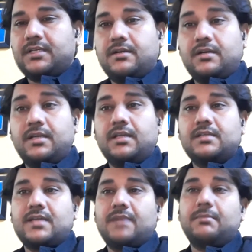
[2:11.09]
and running
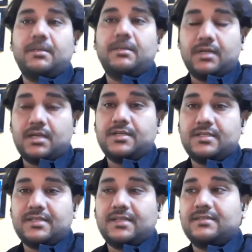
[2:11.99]
inside multiple
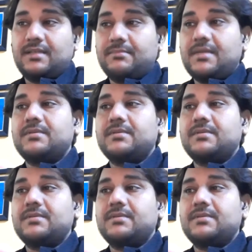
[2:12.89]
countries at the same time.